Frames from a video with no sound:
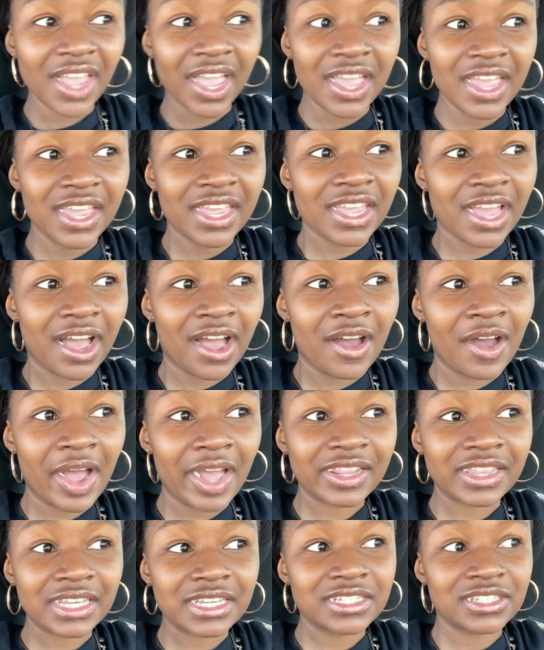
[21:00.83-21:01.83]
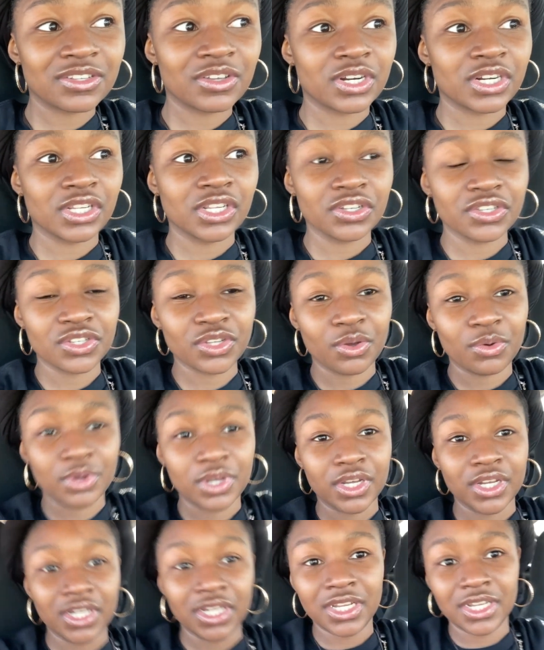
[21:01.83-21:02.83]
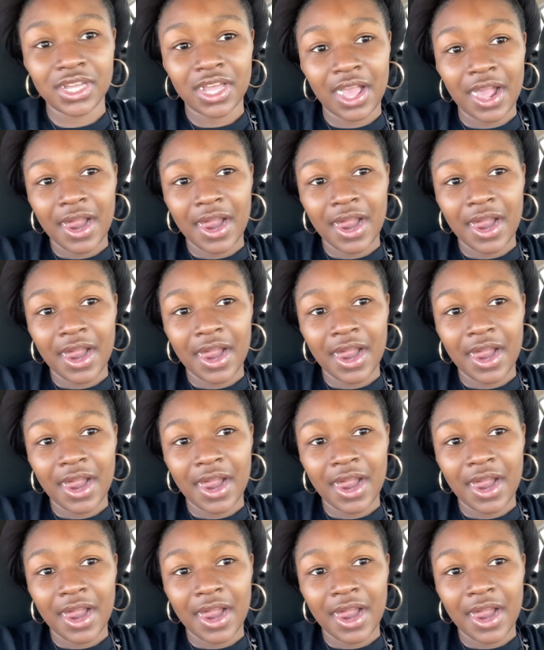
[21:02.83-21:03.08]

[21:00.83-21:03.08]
And y'all, I think it's gonna look so good.